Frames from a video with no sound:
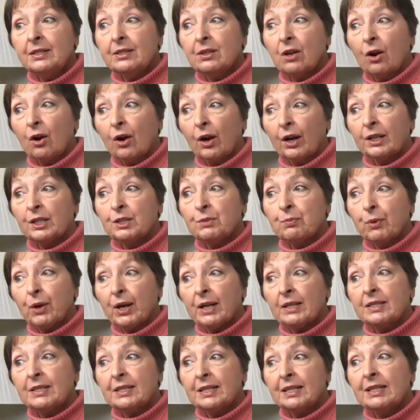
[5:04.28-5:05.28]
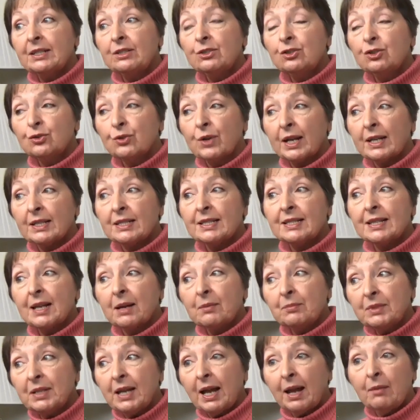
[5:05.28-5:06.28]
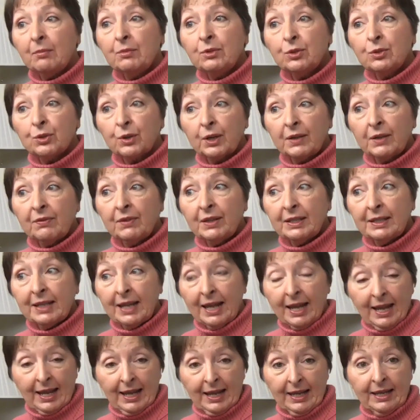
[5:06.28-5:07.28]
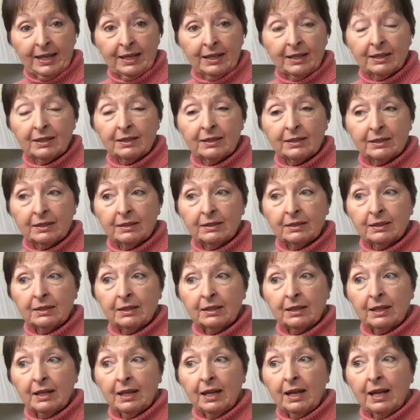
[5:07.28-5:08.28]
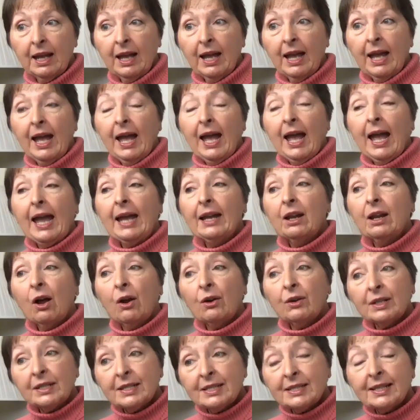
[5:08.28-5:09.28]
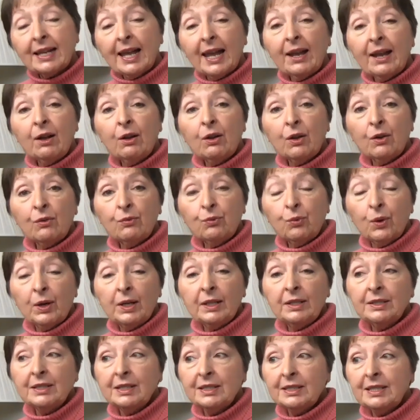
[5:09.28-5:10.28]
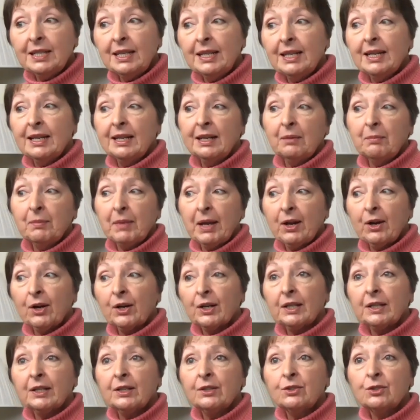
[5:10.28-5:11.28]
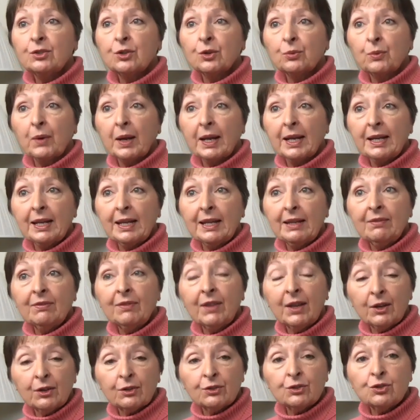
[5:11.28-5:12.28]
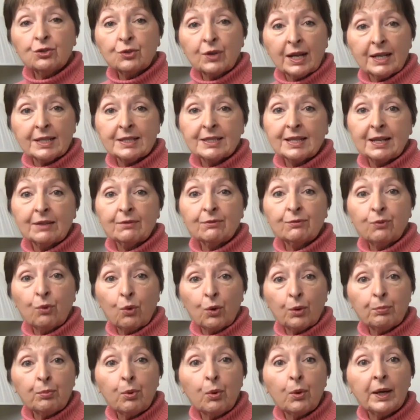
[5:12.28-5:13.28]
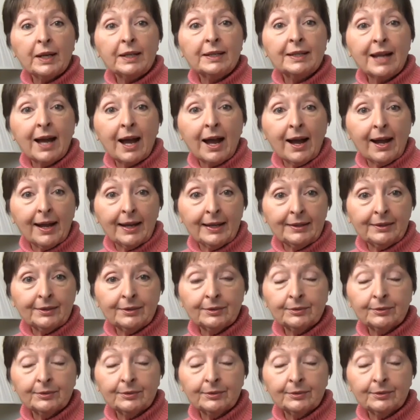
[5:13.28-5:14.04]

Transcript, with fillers: are expressing stress sometime during the day. And on a scale of 1 to 10, Americans are rating their stress at 4.9.